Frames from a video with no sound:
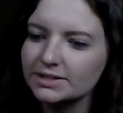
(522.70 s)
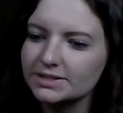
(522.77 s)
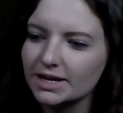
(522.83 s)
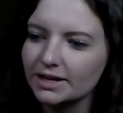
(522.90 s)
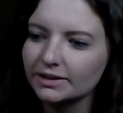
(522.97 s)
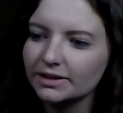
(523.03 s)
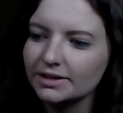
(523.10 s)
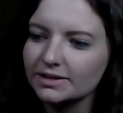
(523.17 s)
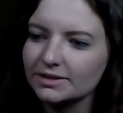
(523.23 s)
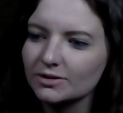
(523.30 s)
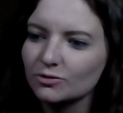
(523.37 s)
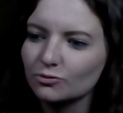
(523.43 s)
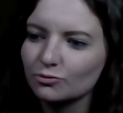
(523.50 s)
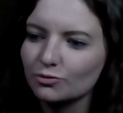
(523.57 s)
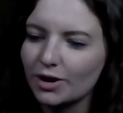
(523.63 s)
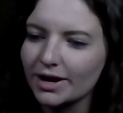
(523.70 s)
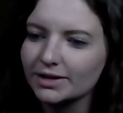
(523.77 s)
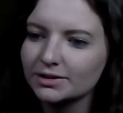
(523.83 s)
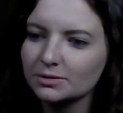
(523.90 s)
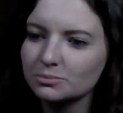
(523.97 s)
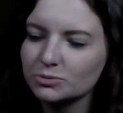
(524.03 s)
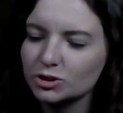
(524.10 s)
telling
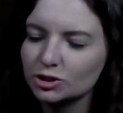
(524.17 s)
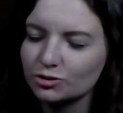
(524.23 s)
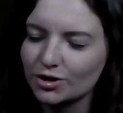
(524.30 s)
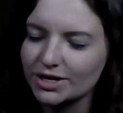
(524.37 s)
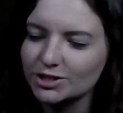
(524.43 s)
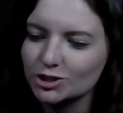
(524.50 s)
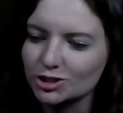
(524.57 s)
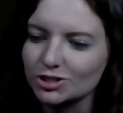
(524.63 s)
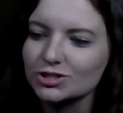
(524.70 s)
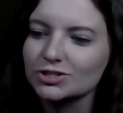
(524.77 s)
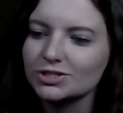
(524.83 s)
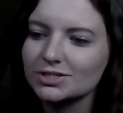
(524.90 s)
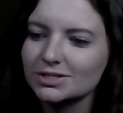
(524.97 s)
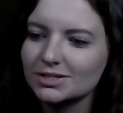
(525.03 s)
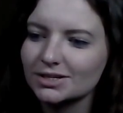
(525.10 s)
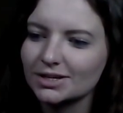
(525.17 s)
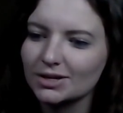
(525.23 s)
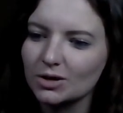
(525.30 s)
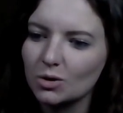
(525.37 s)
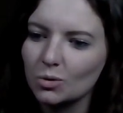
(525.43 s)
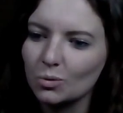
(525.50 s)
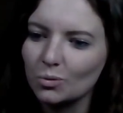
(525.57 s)
random strangers
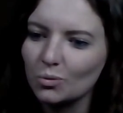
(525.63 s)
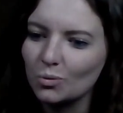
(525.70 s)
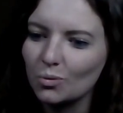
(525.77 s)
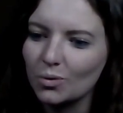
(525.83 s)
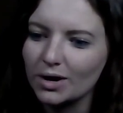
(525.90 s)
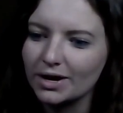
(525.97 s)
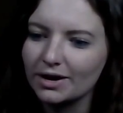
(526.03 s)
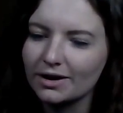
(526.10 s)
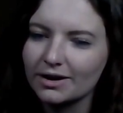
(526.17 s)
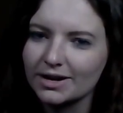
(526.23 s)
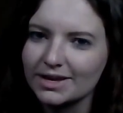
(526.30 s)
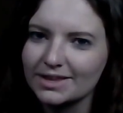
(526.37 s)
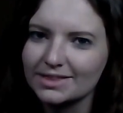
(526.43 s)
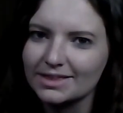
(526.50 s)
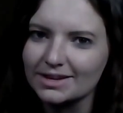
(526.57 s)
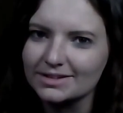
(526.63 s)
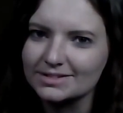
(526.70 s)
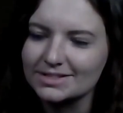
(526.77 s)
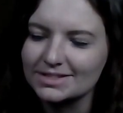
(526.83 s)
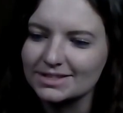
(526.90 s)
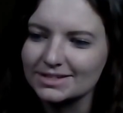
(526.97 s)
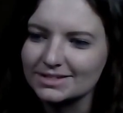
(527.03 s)
where he thinks
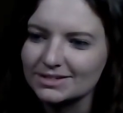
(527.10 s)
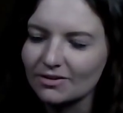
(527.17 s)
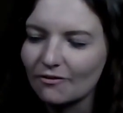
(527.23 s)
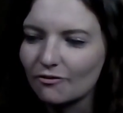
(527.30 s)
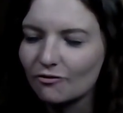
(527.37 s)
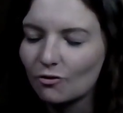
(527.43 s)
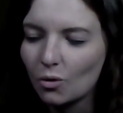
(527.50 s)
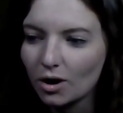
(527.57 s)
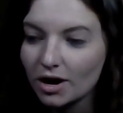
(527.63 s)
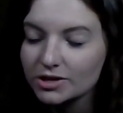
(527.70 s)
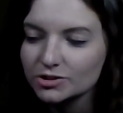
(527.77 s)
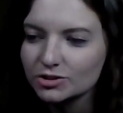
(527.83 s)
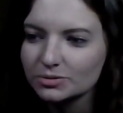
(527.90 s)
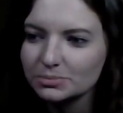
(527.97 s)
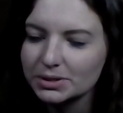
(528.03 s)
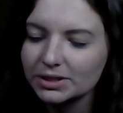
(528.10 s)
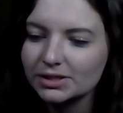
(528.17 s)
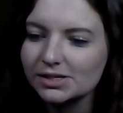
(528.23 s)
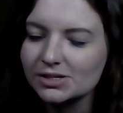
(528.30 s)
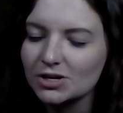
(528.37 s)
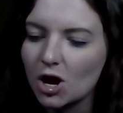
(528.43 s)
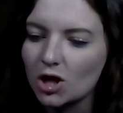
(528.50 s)
this $400
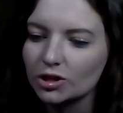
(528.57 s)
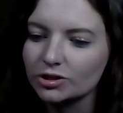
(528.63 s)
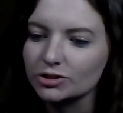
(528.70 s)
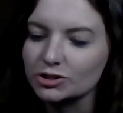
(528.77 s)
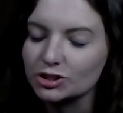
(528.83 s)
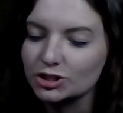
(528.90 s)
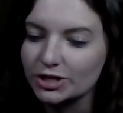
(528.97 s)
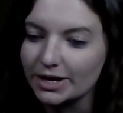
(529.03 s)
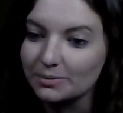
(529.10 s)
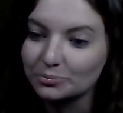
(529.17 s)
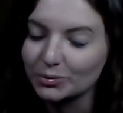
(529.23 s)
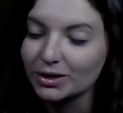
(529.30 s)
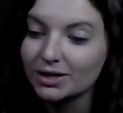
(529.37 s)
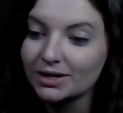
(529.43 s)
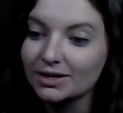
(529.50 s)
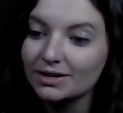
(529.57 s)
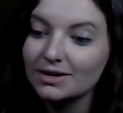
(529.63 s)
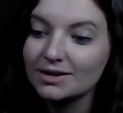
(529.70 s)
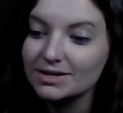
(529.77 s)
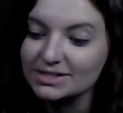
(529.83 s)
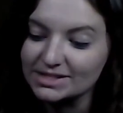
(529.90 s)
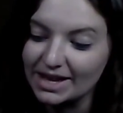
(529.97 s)
million ship
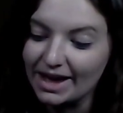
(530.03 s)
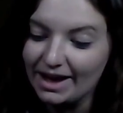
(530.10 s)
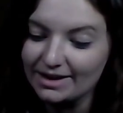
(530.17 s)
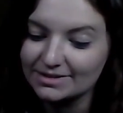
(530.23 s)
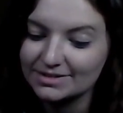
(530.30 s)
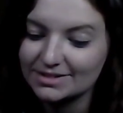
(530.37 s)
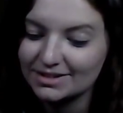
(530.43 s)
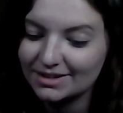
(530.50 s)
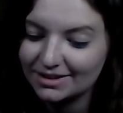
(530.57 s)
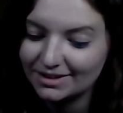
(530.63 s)
is at?